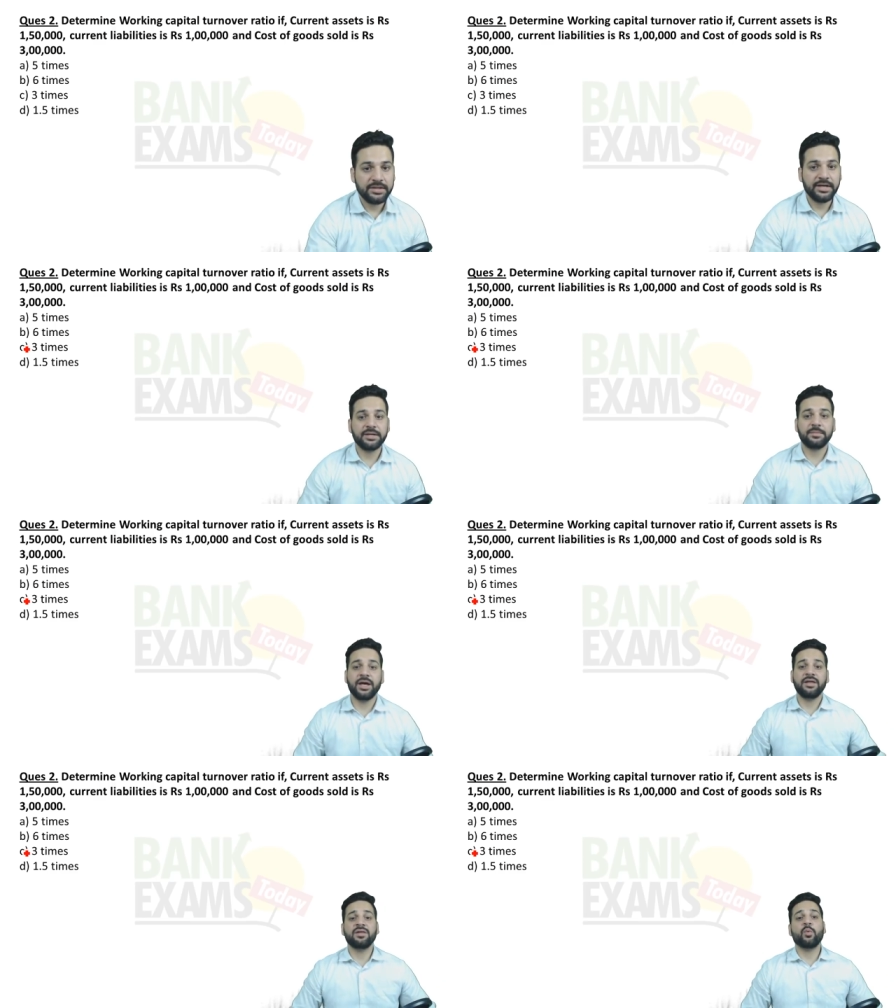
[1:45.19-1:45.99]

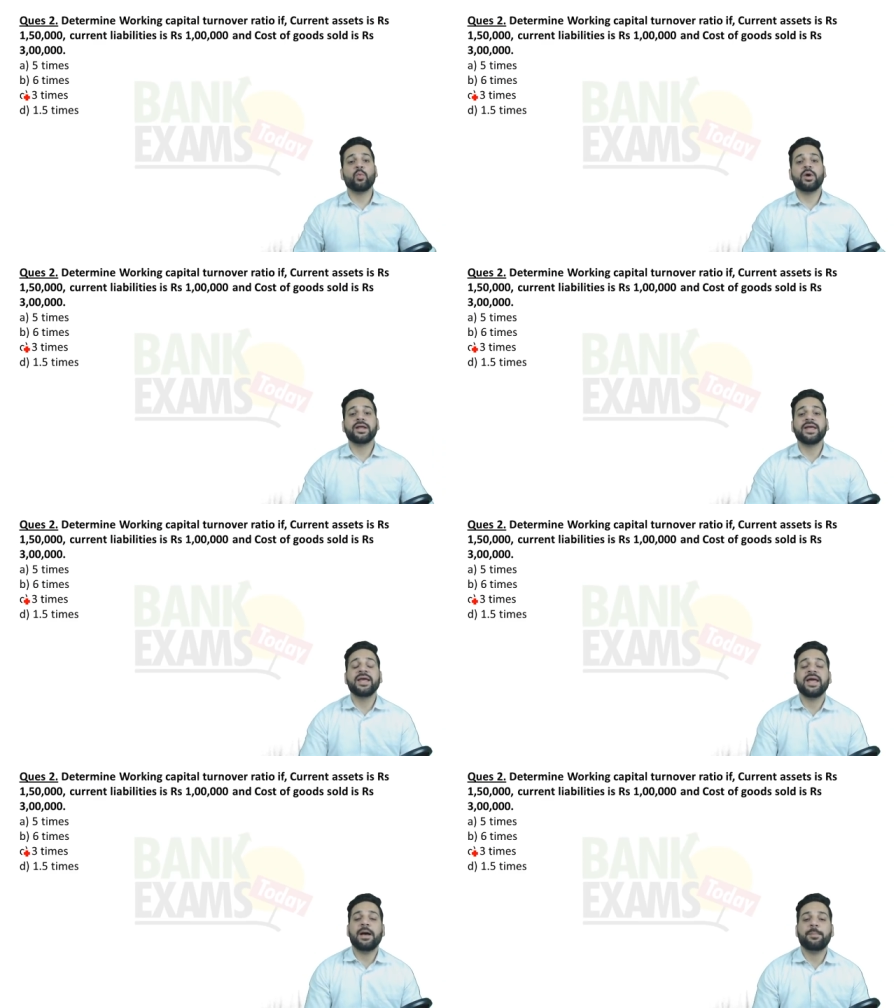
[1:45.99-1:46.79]
determine the
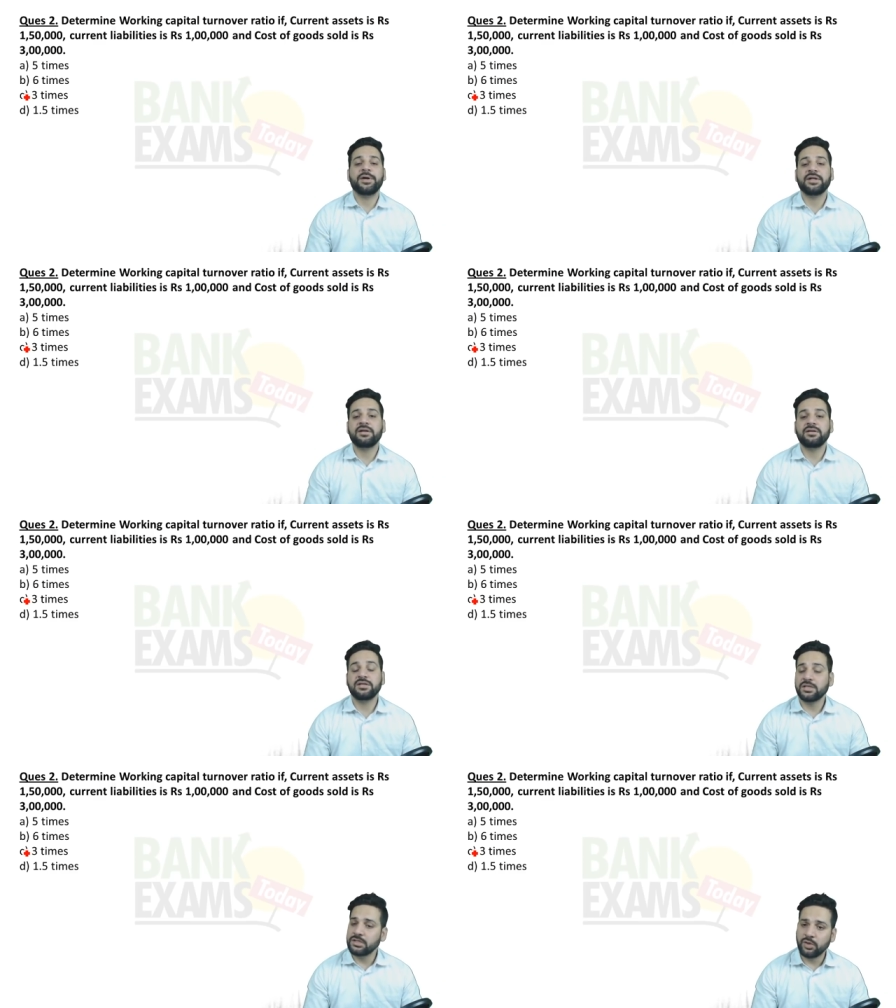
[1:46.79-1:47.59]
working capital
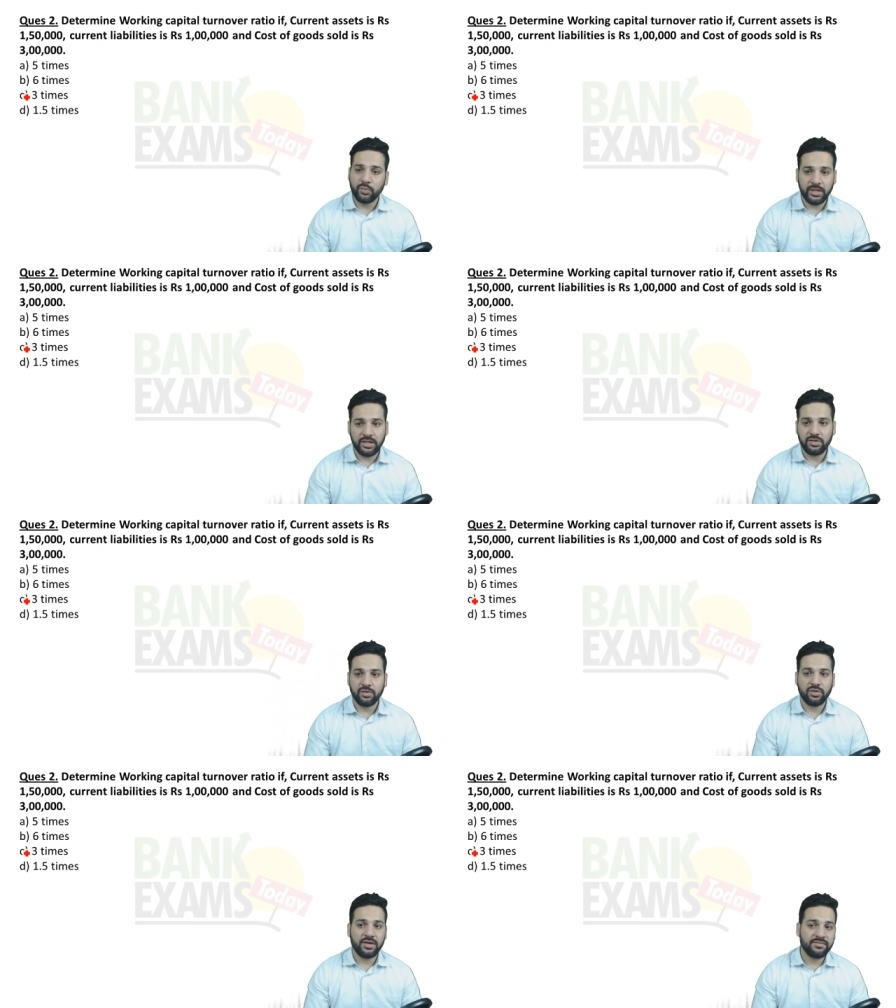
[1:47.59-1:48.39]
turnover
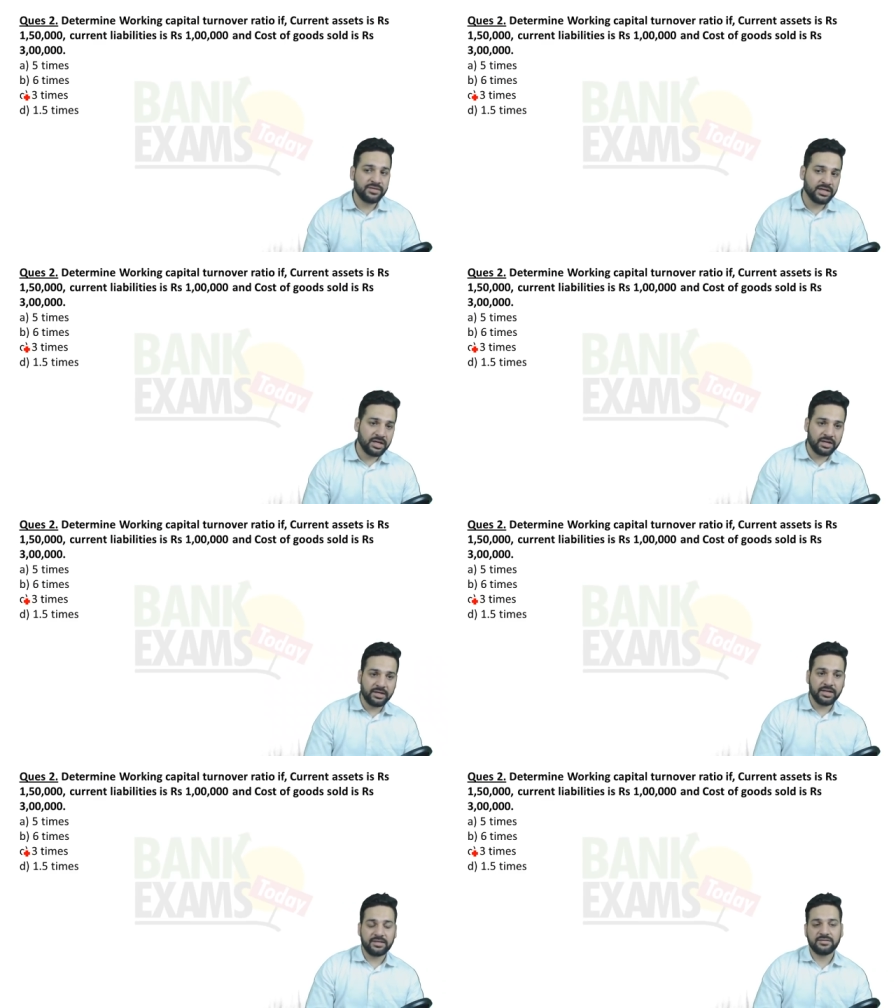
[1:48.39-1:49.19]
ratio if the
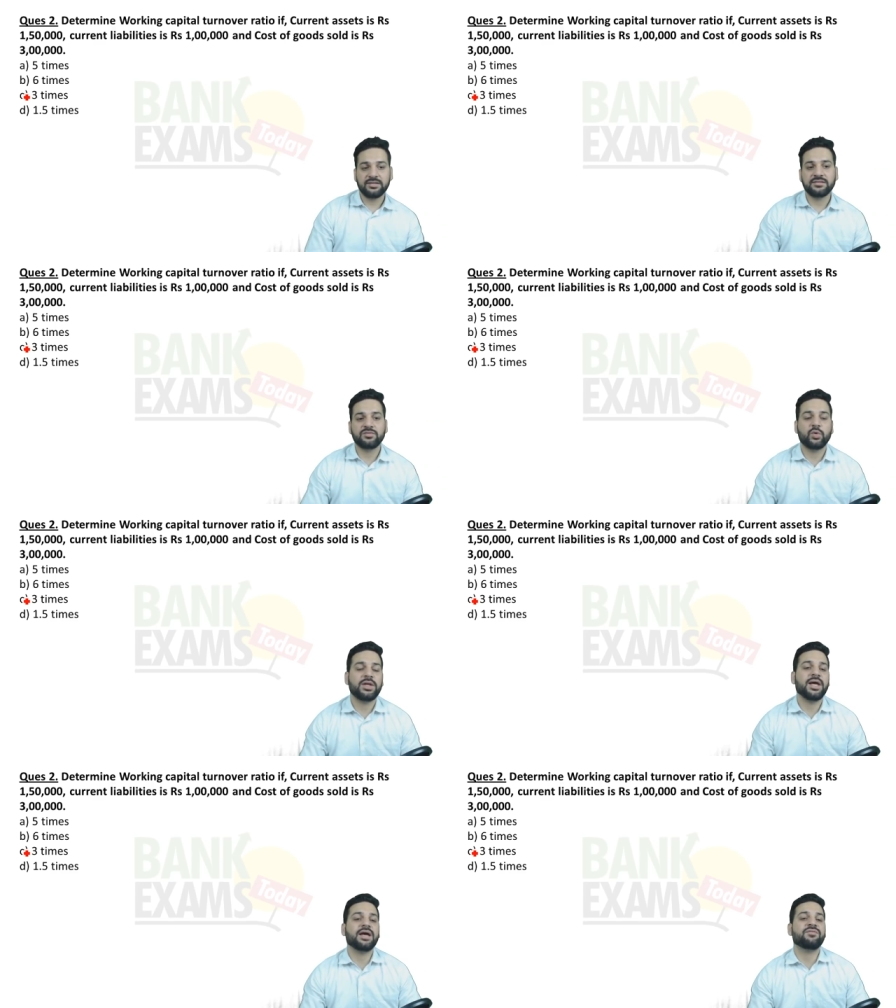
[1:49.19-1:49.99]
current assets is
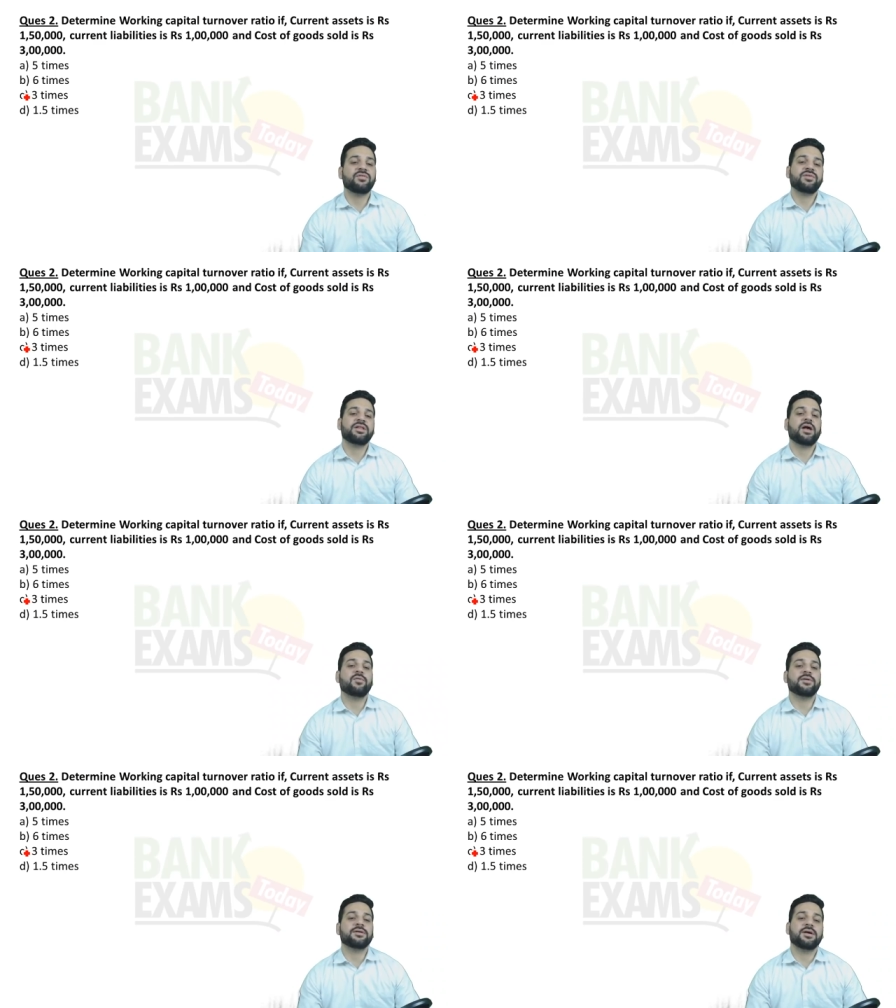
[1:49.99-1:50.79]
1 lakh and
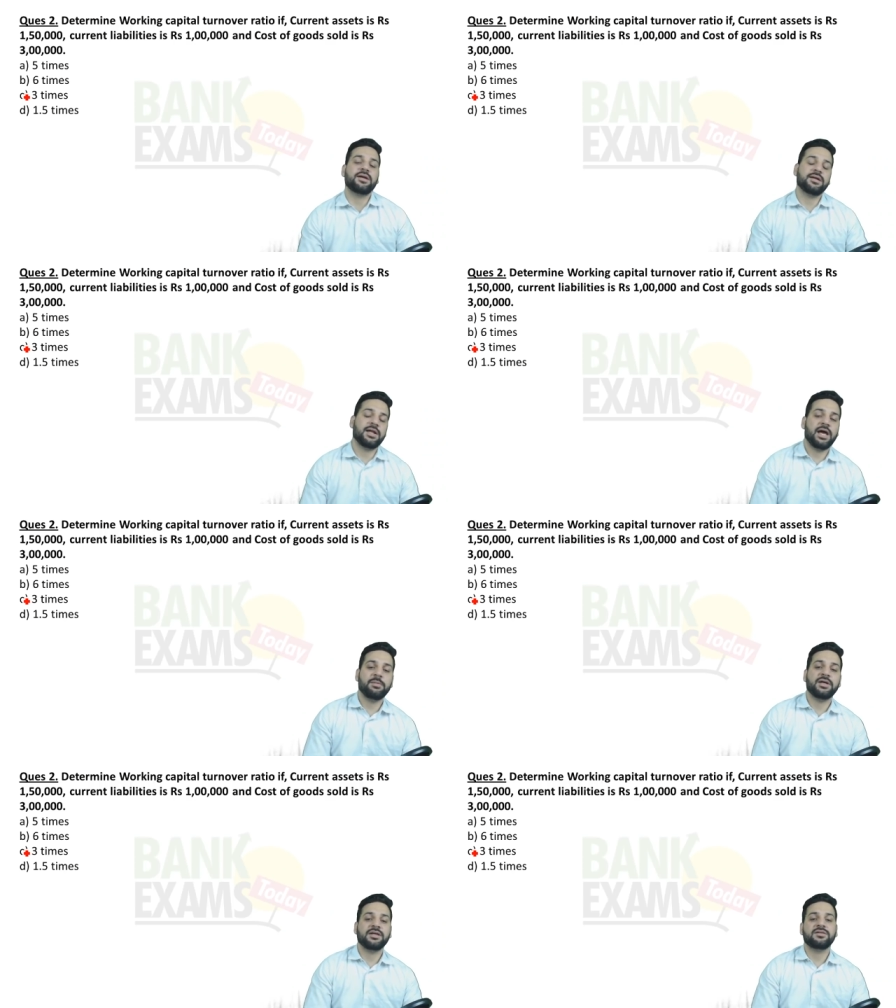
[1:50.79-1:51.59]
50,000 current
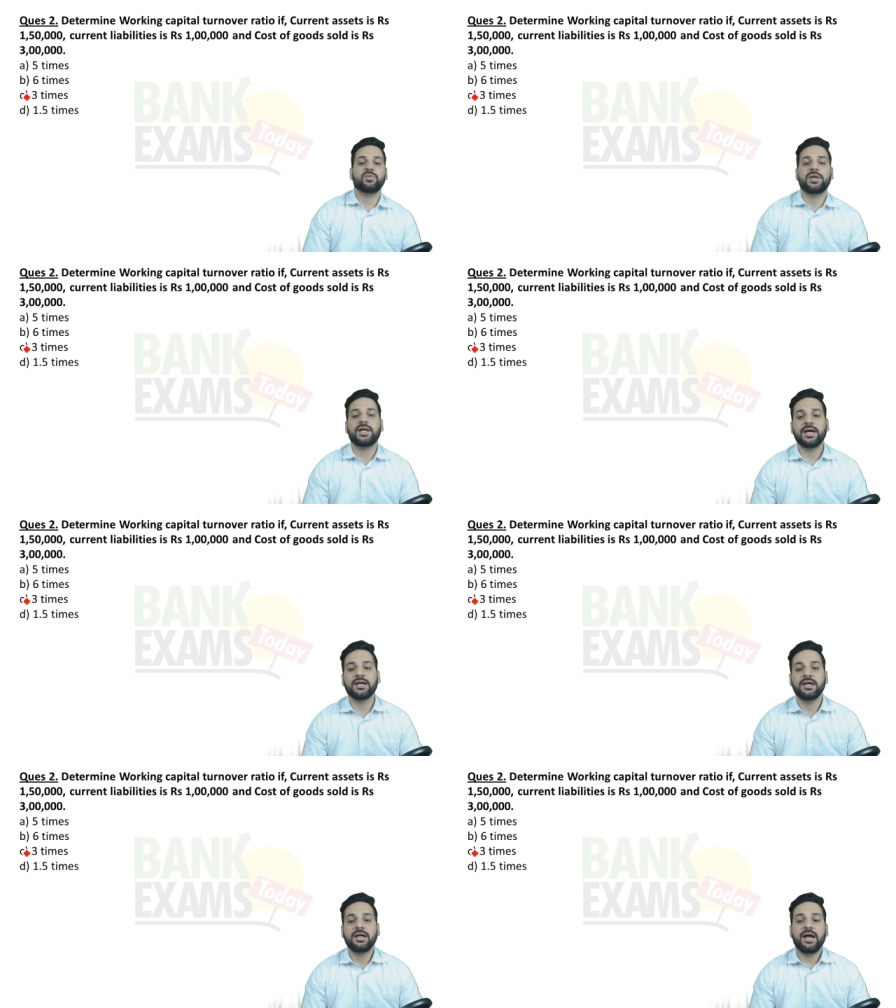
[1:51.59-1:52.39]
liability is 1 lakh